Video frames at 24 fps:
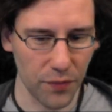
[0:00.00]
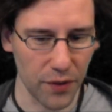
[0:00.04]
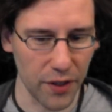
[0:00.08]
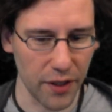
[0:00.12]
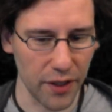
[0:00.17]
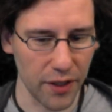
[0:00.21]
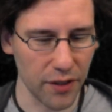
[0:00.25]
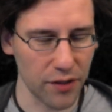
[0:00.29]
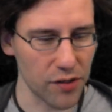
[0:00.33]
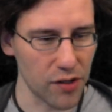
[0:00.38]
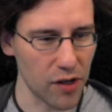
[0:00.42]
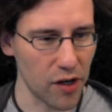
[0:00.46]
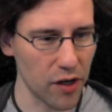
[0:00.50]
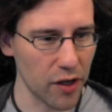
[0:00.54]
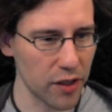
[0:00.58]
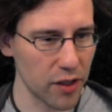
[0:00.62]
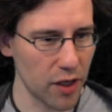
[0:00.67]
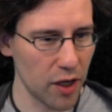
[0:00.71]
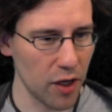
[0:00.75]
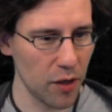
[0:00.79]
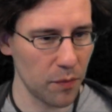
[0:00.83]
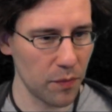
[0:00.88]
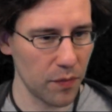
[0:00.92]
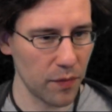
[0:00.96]
playing this
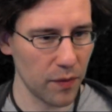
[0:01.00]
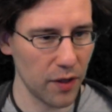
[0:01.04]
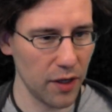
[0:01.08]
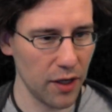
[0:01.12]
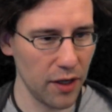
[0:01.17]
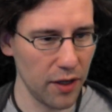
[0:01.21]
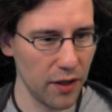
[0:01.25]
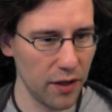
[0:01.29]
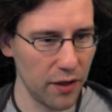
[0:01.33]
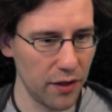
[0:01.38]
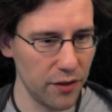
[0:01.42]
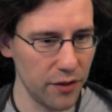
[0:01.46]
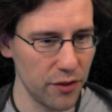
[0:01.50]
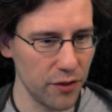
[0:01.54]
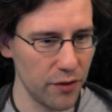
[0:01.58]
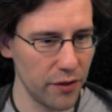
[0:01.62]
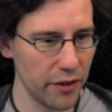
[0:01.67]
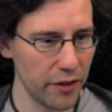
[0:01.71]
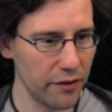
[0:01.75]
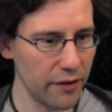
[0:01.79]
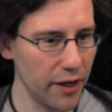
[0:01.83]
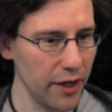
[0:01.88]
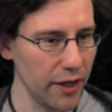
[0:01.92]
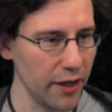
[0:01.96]
archetype and
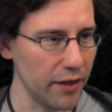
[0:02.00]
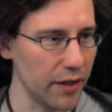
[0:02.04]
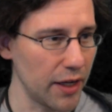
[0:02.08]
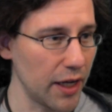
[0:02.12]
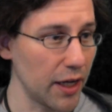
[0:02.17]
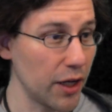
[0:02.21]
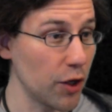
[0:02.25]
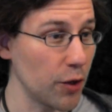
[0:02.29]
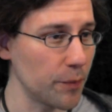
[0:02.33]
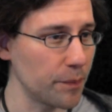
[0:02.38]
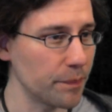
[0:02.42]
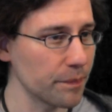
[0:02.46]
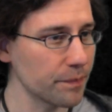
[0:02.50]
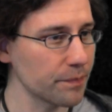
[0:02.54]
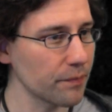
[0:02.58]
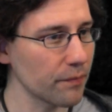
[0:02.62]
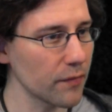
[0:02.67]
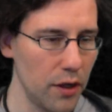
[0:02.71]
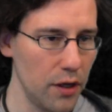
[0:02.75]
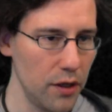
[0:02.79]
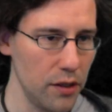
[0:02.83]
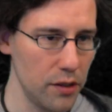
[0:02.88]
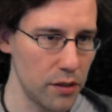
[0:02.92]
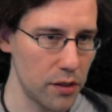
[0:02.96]
doing it right, I hope.
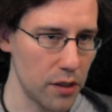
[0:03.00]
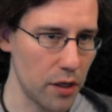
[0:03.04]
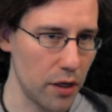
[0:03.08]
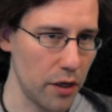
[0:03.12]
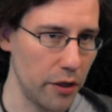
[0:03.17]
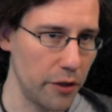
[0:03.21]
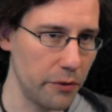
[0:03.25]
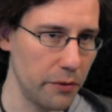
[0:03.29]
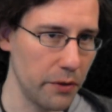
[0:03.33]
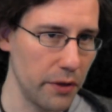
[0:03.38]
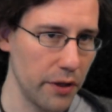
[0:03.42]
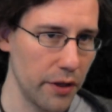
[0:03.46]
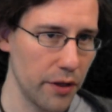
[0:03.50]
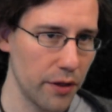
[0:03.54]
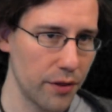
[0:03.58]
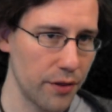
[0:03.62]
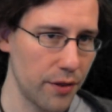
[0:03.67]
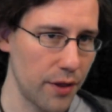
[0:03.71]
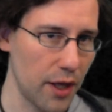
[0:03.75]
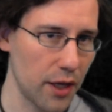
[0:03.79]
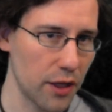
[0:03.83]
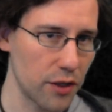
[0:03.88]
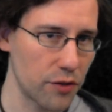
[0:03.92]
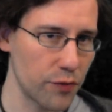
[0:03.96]
So
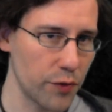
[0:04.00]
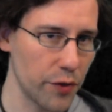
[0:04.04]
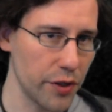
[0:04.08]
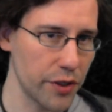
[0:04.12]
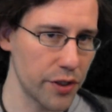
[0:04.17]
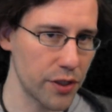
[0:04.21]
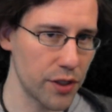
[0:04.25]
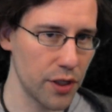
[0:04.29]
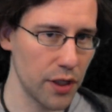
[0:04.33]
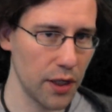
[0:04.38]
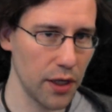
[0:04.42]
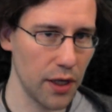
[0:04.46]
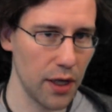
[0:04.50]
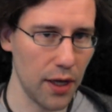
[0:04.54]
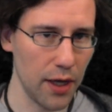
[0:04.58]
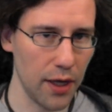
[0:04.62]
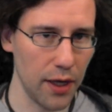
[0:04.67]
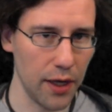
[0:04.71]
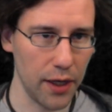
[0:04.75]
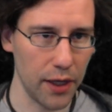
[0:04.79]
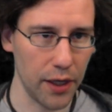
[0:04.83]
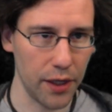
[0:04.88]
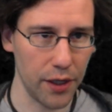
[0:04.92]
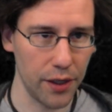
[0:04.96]
thanks for listening,
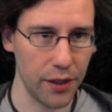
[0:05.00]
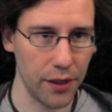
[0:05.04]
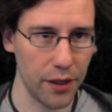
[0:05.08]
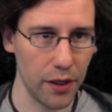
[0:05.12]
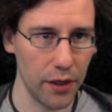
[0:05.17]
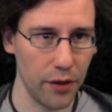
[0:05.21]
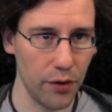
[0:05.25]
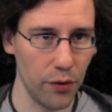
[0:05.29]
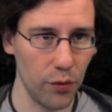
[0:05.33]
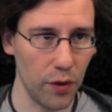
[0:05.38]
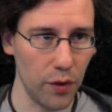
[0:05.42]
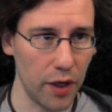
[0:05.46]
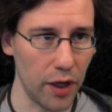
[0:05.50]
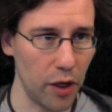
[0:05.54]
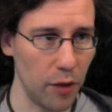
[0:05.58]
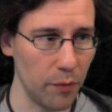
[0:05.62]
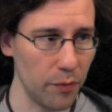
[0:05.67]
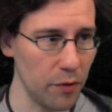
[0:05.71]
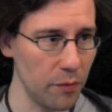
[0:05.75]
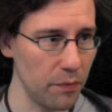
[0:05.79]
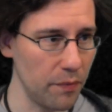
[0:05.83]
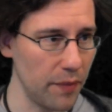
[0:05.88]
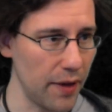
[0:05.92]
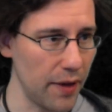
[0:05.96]
and I'll be